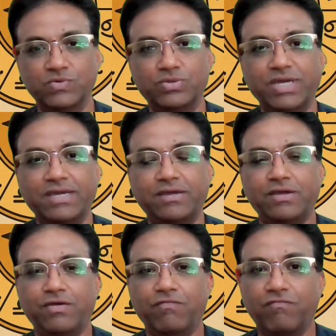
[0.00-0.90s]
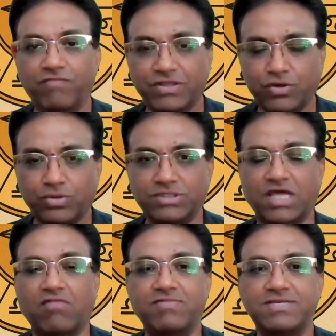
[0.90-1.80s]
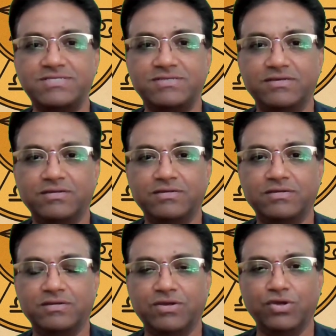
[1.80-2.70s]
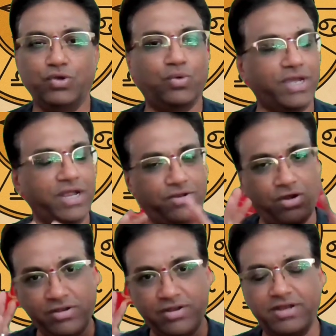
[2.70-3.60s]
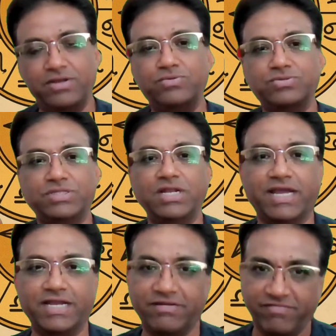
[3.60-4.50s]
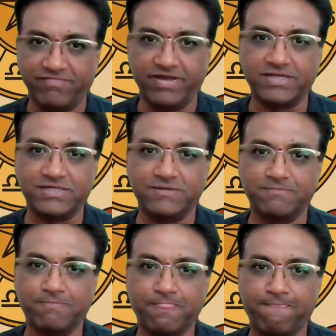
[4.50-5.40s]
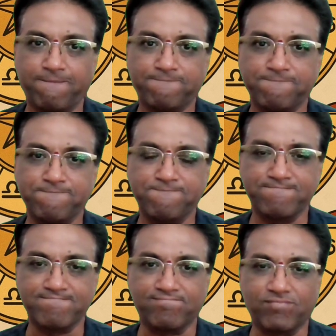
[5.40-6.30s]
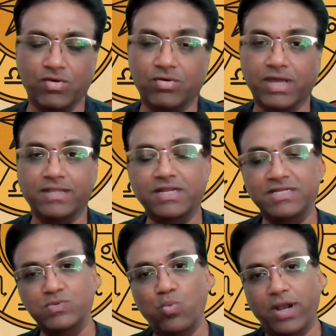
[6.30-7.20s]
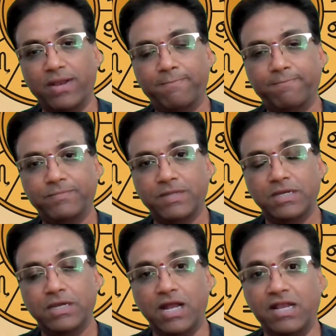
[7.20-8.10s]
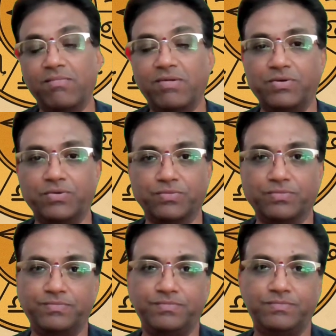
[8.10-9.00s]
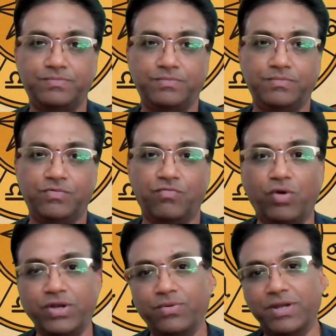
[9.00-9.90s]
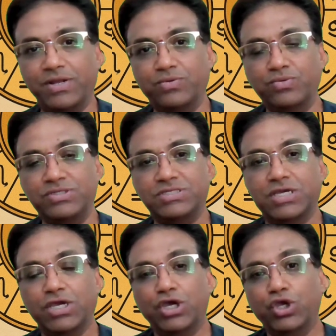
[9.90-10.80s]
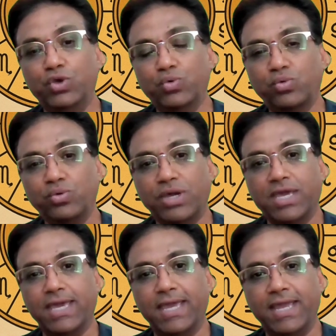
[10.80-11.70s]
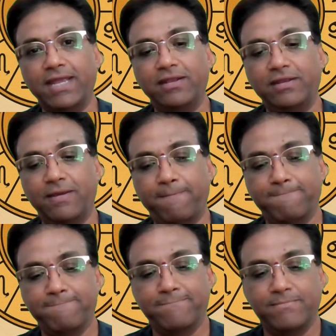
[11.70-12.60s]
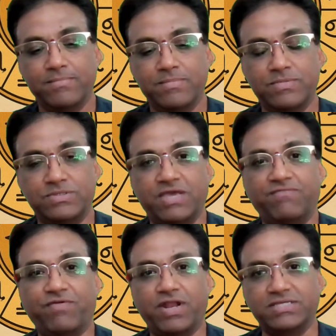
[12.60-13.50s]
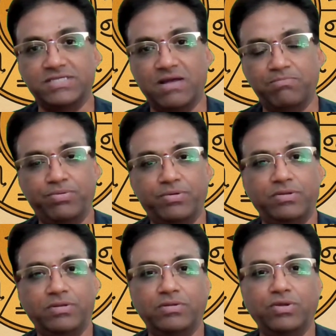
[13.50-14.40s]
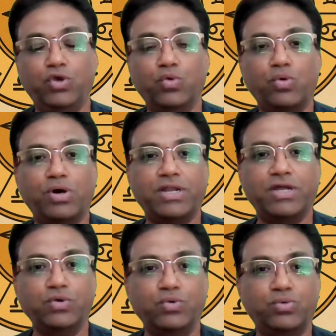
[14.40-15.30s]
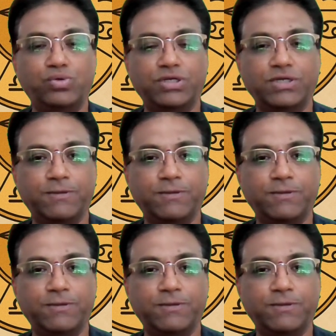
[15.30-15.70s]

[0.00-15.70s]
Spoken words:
Okay. Without service, you cannot reduce the negative effect. Okay, that is one. And number two, what you can do is you can say, for example, you are a good